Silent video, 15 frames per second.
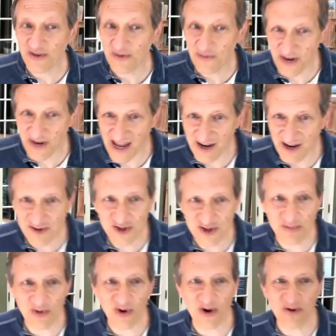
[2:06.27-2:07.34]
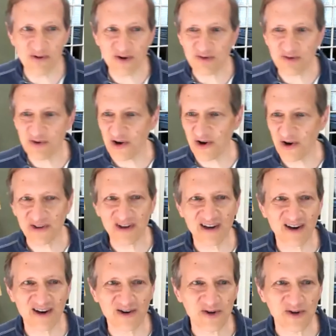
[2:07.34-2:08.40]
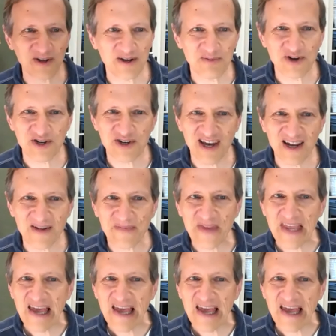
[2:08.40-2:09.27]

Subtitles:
financial support, which we all utterly appreciate.